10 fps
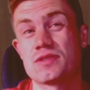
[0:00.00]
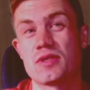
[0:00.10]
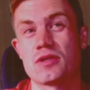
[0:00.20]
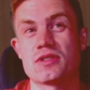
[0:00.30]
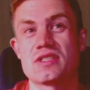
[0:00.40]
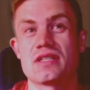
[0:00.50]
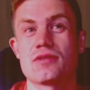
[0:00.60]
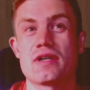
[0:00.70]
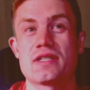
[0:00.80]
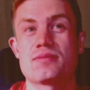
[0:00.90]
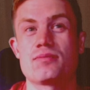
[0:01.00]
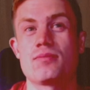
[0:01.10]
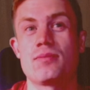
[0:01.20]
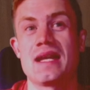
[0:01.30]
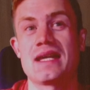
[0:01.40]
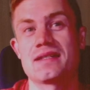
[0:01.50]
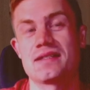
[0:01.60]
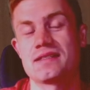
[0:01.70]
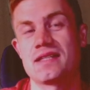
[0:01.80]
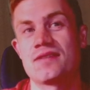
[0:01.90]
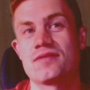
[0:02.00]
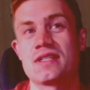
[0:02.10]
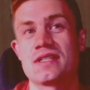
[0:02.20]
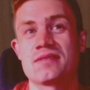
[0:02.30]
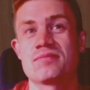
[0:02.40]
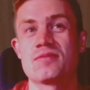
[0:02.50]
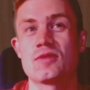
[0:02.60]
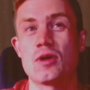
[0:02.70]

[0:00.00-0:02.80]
because otherwise black is having